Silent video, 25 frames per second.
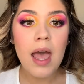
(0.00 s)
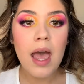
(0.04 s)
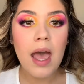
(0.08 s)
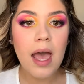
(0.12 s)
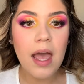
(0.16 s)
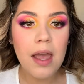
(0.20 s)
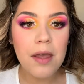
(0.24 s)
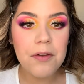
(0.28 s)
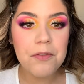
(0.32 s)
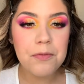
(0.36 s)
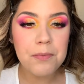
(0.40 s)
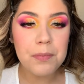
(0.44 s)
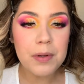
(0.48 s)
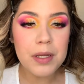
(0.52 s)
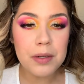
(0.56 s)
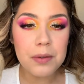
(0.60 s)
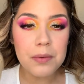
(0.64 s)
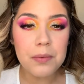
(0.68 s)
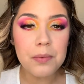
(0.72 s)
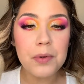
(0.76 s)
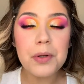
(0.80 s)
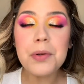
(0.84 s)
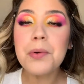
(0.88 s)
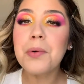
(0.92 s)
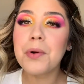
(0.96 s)
I've been
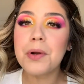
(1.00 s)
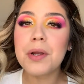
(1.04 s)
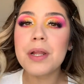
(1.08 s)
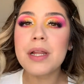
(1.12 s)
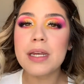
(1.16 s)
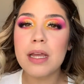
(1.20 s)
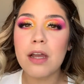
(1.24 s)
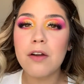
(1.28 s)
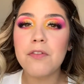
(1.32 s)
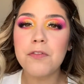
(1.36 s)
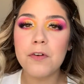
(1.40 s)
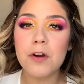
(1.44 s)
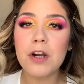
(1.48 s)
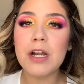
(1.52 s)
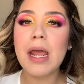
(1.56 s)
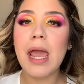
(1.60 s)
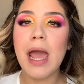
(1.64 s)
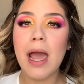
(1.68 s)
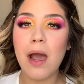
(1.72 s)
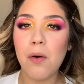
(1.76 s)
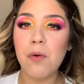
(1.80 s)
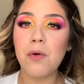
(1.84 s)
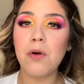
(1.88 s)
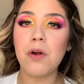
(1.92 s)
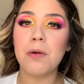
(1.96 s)
recording now for an
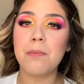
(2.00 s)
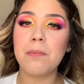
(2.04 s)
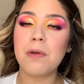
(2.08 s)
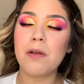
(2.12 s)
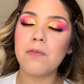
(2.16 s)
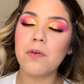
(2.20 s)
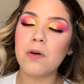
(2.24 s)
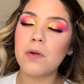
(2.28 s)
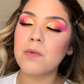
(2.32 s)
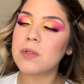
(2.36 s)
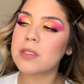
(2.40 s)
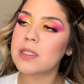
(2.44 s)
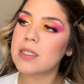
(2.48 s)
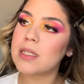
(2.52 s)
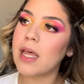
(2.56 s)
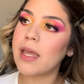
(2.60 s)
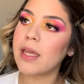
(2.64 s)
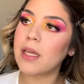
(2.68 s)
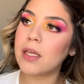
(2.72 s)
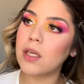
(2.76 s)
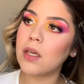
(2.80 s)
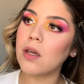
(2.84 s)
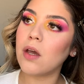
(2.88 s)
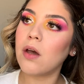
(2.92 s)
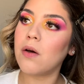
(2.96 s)
hour and my phone was
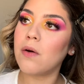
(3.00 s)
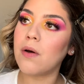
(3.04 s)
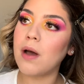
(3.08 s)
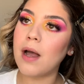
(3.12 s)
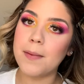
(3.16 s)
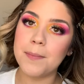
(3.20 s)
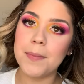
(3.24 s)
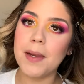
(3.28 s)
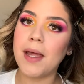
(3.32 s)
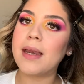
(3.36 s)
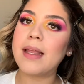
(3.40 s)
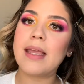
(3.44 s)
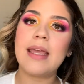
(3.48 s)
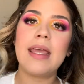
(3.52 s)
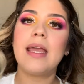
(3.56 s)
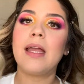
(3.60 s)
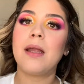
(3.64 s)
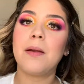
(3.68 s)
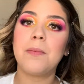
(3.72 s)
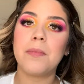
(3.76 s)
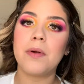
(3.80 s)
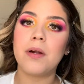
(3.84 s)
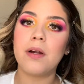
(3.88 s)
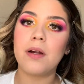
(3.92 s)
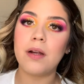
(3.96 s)
like, yo, I'm not a
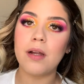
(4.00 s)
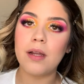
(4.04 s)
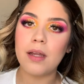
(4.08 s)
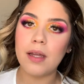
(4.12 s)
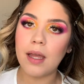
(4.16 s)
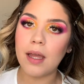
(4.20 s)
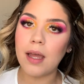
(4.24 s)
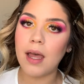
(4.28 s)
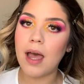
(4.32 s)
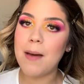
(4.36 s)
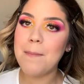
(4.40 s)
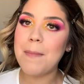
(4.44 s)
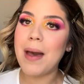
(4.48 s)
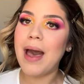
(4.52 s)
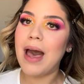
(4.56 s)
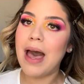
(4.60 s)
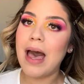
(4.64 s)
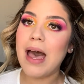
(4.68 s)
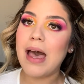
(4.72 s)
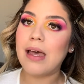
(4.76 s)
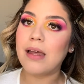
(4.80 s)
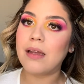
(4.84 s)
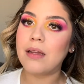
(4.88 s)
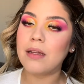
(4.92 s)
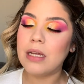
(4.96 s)
camera, I'm
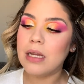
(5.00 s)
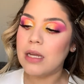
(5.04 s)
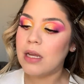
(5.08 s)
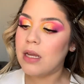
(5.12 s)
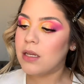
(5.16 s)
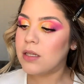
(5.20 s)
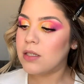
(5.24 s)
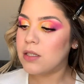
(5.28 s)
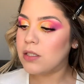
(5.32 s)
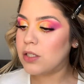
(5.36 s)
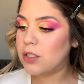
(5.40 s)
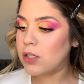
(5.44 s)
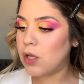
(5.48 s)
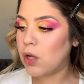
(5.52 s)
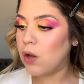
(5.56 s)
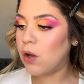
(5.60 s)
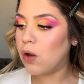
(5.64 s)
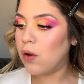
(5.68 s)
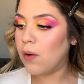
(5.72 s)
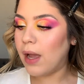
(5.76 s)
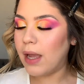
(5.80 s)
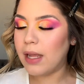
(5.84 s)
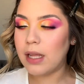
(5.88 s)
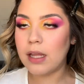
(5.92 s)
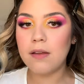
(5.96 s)
hot. So
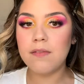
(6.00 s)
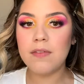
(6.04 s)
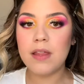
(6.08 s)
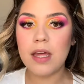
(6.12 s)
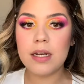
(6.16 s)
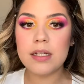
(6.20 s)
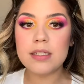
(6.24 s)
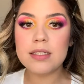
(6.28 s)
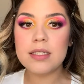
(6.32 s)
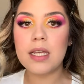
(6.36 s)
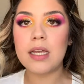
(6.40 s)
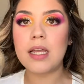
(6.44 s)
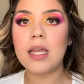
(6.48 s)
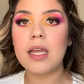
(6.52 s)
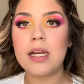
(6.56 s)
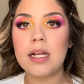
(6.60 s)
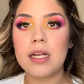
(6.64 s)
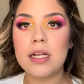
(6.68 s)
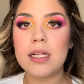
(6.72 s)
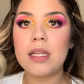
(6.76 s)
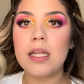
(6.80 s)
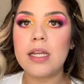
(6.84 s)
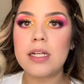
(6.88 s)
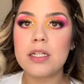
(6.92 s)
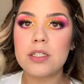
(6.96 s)
I gave that a second. I
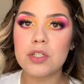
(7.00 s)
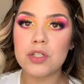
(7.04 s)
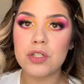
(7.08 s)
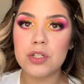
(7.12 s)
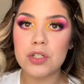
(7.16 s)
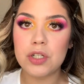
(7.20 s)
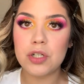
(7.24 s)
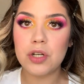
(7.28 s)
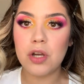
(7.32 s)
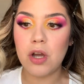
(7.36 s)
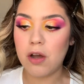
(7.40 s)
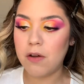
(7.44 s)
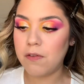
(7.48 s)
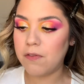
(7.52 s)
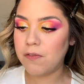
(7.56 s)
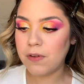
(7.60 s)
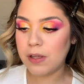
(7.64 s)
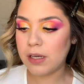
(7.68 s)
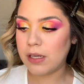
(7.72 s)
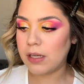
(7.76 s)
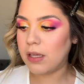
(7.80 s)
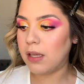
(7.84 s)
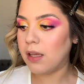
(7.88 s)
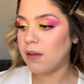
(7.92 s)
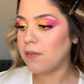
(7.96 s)
like turned it off
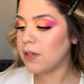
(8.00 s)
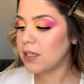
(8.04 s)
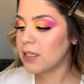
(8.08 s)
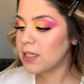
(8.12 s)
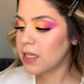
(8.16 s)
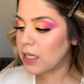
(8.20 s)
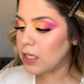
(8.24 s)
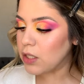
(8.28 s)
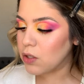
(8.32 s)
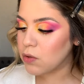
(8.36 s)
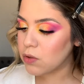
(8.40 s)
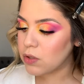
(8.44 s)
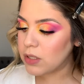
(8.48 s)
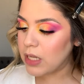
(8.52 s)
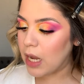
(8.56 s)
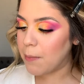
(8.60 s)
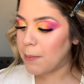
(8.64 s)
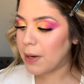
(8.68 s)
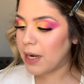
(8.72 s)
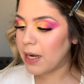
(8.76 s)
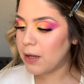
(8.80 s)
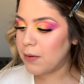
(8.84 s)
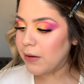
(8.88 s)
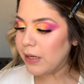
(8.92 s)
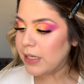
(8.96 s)
and gave it a second to cool down. But
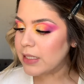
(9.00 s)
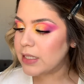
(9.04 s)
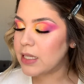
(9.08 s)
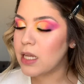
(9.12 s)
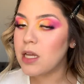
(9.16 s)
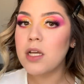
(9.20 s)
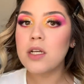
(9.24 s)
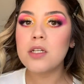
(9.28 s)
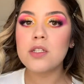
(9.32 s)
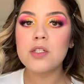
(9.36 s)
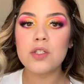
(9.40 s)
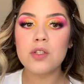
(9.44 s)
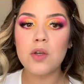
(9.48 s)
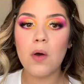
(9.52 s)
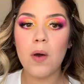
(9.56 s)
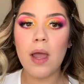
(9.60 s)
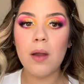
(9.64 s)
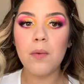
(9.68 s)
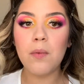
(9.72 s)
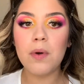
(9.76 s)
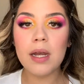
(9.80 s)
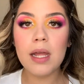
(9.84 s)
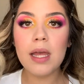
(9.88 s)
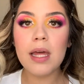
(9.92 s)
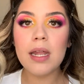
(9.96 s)
anyways, so I
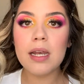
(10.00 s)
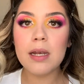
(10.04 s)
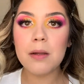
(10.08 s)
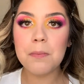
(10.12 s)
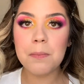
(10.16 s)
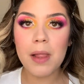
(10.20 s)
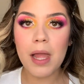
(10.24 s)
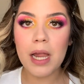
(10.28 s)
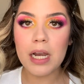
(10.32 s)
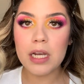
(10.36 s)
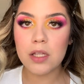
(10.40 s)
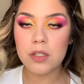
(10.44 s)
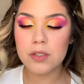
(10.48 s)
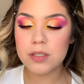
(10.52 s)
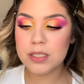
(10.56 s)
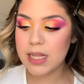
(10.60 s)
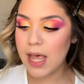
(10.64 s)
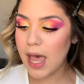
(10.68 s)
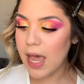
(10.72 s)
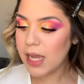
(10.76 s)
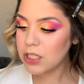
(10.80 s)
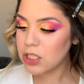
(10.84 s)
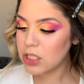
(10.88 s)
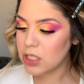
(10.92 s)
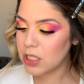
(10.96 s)
went ahead and applied those
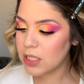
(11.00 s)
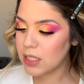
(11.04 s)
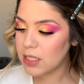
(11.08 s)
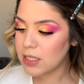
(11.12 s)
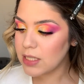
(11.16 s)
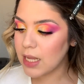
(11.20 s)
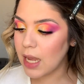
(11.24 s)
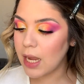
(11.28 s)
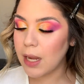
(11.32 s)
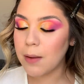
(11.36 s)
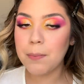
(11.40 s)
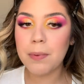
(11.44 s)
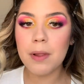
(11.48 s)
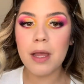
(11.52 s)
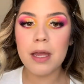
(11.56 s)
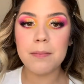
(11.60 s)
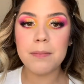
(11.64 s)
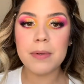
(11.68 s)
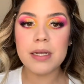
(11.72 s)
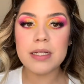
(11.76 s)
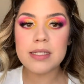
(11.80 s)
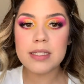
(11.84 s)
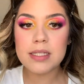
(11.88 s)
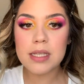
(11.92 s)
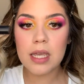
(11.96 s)
lashes. I applied
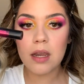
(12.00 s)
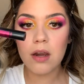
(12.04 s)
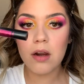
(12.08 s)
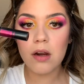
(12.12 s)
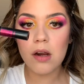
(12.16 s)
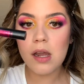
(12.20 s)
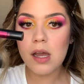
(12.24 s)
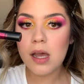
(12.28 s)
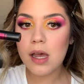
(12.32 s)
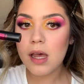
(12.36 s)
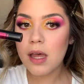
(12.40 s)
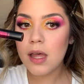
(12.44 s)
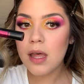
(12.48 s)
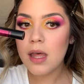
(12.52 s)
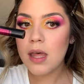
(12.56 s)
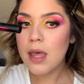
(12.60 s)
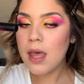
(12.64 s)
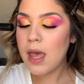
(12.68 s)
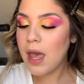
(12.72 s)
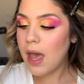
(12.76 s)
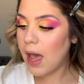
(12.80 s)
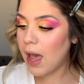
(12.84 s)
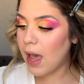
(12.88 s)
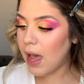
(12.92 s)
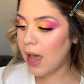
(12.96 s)
mascara.
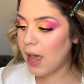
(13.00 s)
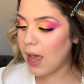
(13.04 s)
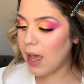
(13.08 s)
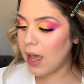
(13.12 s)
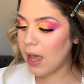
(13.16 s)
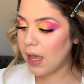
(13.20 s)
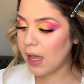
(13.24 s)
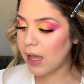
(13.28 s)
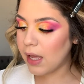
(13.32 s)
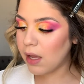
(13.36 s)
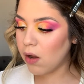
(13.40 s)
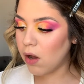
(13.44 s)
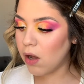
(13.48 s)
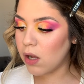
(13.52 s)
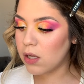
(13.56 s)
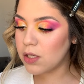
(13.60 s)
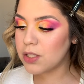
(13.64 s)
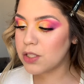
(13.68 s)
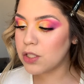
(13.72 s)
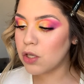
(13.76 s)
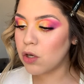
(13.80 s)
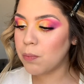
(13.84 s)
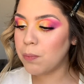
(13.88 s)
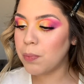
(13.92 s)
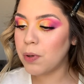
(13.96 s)
I
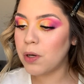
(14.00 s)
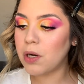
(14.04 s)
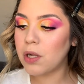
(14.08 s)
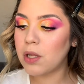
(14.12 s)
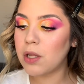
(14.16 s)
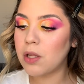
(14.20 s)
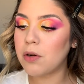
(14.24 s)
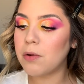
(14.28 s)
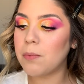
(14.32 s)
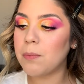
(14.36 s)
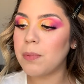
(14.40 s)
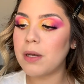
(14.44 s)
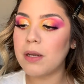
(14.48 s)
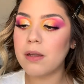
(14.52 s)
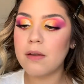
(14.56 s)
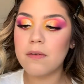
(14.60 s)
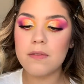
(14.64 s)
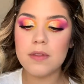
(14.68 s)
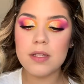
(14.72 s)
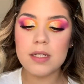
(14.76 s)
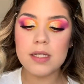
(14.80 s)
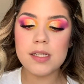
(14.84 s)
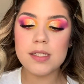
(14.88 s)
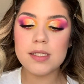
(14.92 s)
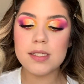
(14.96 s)
also put a little bit of
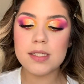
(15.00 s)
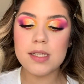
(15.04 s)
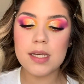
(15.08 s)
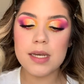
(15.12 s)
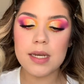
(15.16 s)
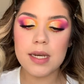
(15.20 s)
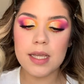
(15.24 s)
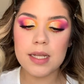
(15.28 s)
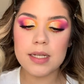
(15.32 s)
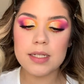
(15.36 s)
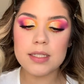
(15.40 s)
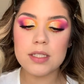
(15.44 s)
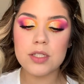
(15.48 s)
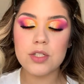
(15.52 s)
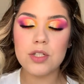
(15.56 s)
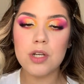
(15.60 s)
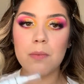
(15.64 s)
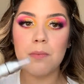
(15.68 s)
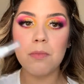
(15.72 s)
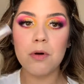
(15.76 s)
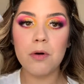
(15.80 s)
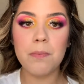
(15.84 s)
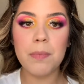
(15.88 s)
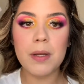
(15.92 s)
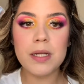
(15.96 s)
this NYX
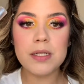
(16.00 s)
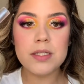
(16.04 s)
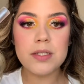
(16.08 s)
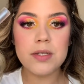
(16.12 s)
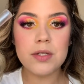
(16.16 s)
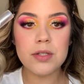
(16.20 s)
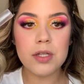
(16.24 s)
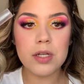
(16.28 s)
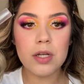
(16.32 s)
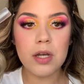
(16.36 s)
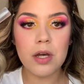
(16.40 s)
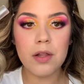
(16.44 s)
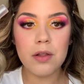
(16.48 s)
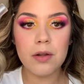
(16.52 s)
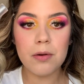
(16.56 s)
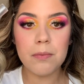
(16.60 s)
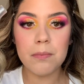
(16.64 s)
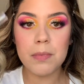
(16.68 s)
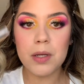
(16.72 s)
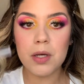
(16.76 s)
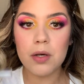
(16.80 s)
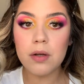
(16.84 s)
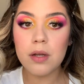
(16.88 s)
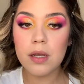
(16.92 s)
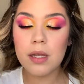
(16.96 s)
Jumbo Pencil in the color
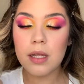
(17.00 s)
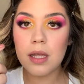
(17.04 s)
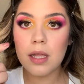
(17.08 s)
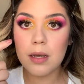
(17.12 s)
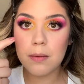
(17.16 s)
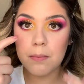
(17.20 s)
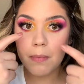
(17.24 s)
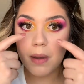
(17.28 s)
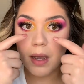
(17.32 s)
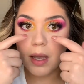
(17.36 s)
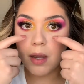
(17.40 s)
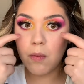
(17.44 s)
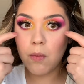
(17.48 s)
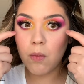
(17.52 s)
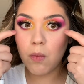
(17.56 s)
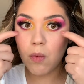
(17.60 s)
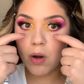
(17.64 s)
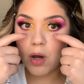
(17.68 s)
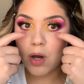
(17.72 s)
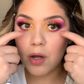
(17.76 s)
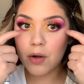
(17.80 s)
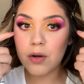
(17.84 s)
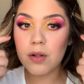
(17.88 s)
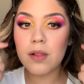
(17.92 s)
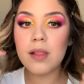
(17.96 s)
Milk in my
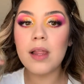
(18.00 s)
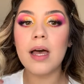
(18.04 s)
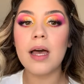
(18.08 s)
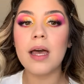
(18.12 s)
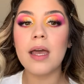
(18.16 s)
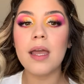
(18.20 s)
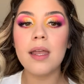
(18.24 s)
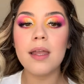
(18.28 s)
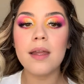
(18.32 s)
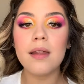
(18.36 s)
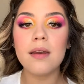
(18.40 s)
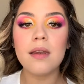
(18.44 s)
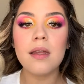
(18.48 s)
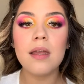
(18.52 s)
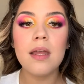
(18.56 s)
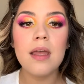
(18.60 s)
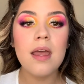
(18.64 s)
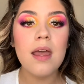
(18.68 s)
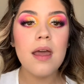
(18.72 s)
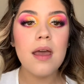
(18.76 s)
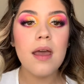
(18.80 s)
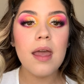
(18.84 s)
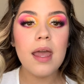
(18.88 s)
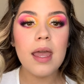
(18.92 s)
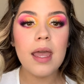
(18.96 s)
waterline.
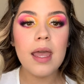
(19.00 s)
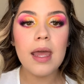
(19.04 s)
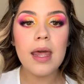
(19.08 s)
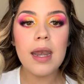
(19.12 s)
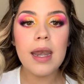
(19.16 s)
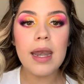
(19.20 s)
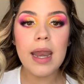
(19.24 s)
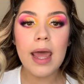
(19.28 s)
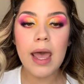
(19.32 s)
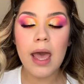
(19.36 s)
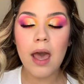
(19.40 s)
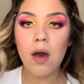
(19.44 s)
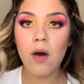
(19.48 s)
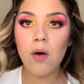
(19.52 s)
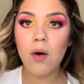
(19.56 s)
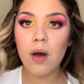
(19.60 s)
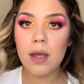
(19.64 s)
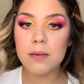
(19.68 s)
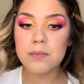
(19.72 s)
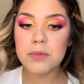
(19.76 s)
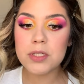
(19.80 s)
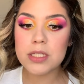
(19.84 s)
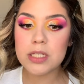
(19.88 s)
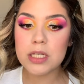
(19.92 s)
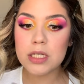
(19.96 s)
And now
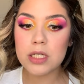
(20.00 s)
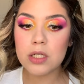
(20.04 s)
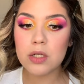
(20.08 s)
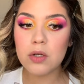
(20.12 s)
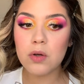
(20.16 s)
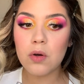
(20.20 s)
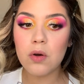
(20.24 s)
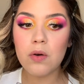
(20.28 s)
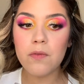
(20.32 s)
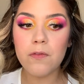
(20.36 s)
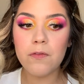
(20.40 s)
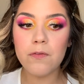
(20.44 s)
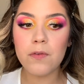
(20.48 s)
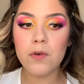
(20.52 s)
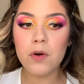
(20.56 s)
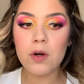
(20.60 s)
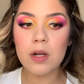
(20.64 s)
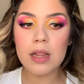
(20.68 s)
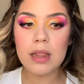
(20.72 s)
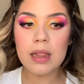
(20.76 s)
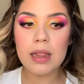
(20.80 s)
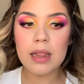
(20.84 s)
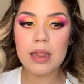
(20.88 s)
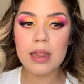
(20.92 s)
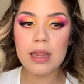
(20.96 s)
I'm just gonna go for
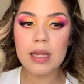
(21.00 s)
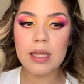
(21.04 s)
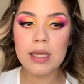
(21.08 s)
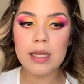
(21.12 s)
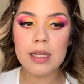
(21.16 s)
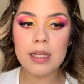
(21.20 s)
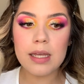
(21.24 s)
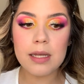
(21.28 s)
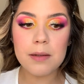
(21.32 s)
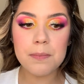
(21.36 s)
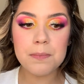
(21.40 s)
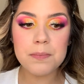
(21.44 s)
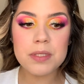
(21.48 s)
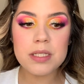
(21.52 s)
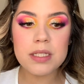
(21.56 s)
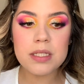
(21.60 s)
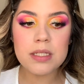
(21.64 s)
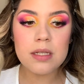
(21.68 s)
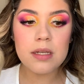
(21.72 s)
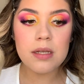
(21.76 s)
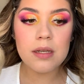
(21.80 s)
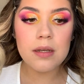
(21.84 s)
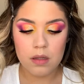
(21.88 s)
lips.